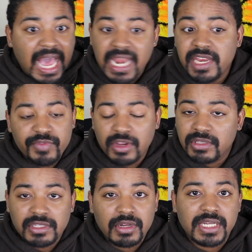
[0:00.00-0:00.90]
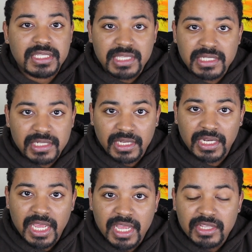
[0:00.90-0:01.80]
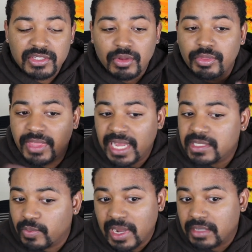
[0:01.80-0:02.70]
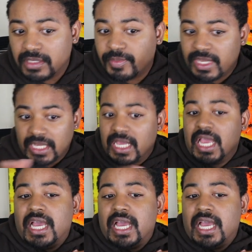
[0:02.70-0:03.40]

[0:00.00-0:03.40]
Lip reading: I didn't even know this song existed. So that's wild to me.